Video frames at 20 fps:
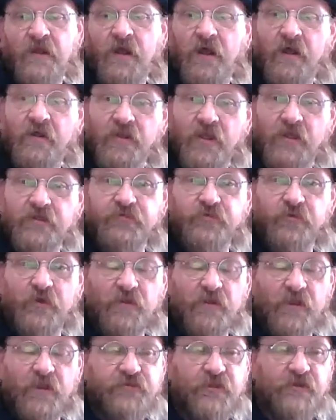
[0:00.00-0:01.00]
I like
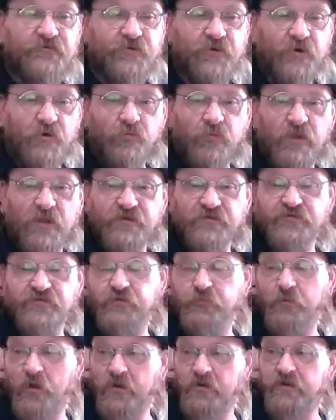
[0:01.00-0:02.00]
that term,
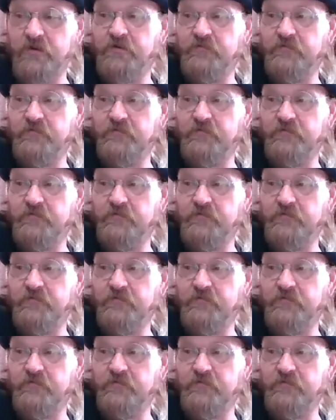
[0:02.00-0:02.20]
legacy market.